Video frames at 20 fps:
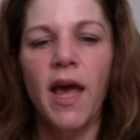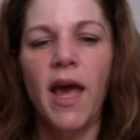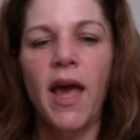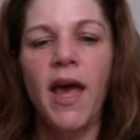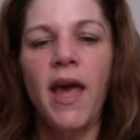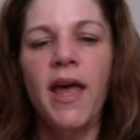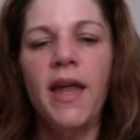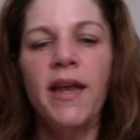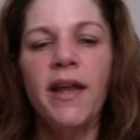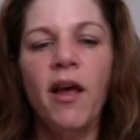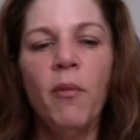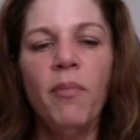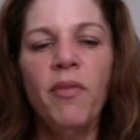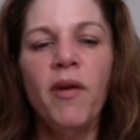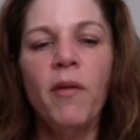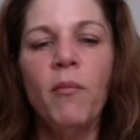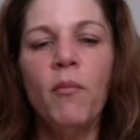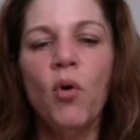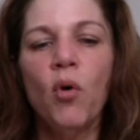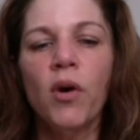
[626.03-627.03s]
and help
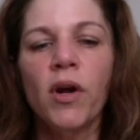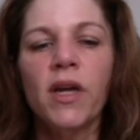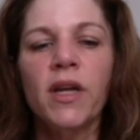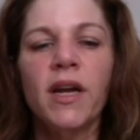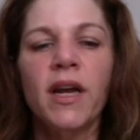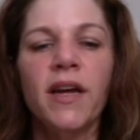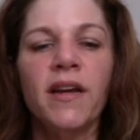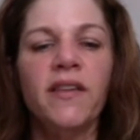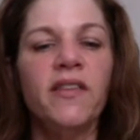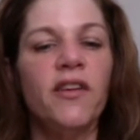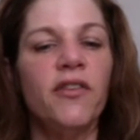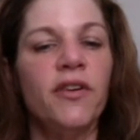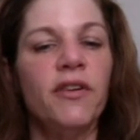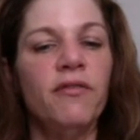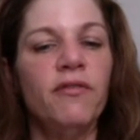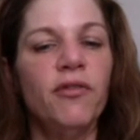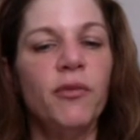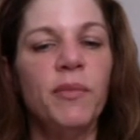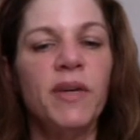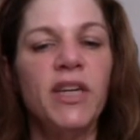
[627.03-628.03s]
them organize their
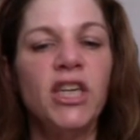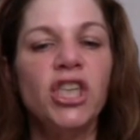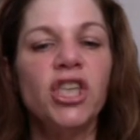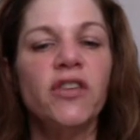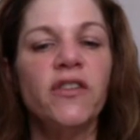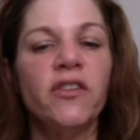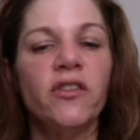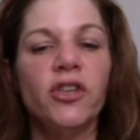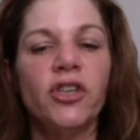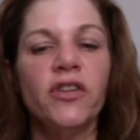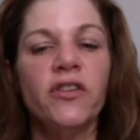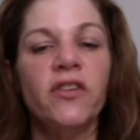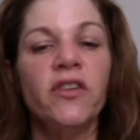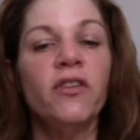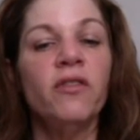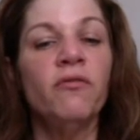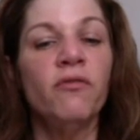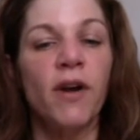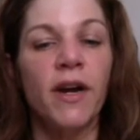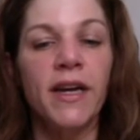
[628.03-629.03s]
information searches
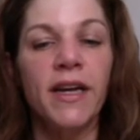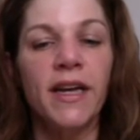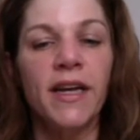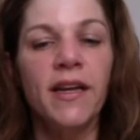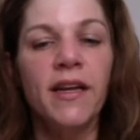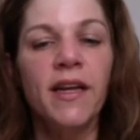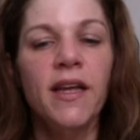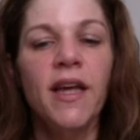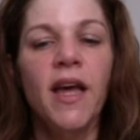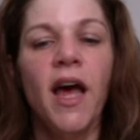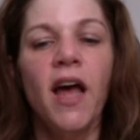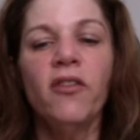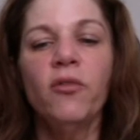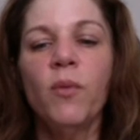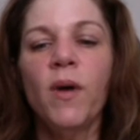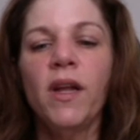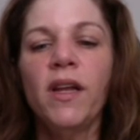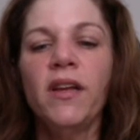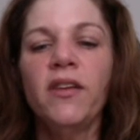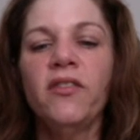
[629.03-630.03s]
and writing, as
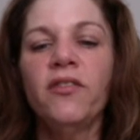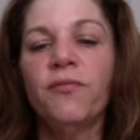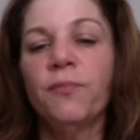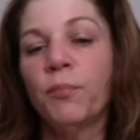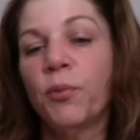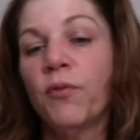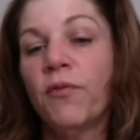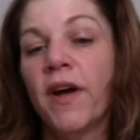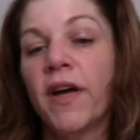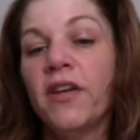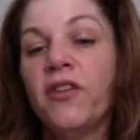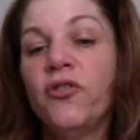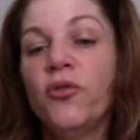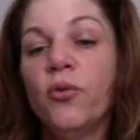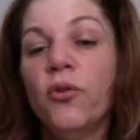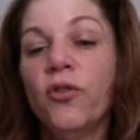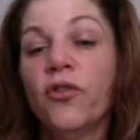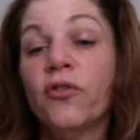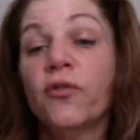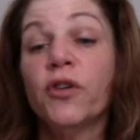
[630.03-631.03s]
well as provide
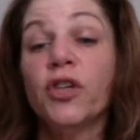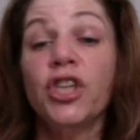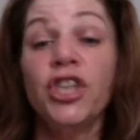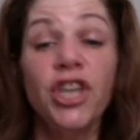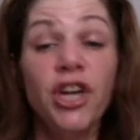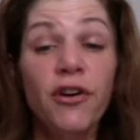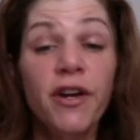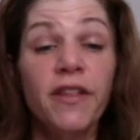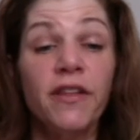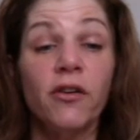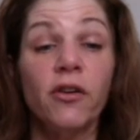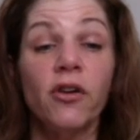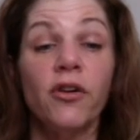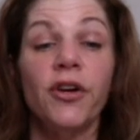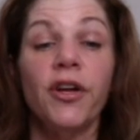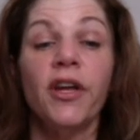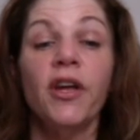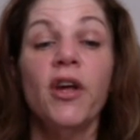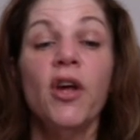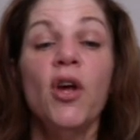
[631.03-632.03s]
tools for sharing their
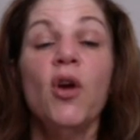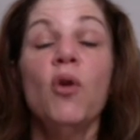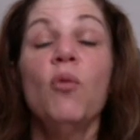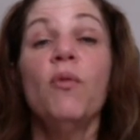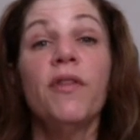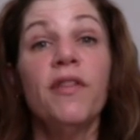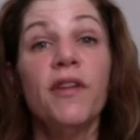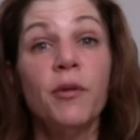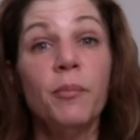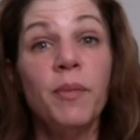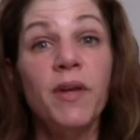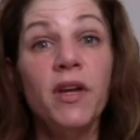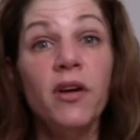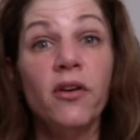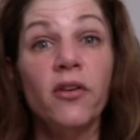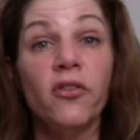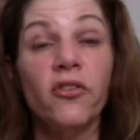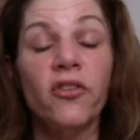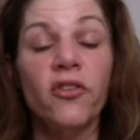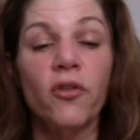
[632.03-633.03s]
learning with their
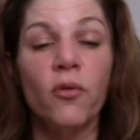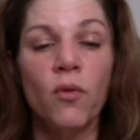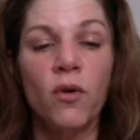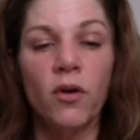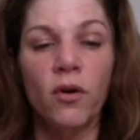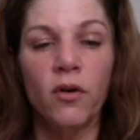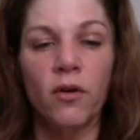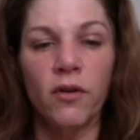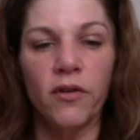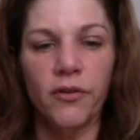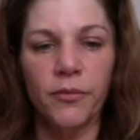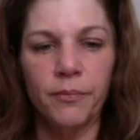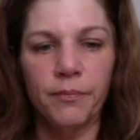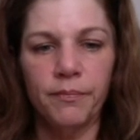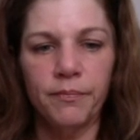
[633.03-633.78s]
peers and the world.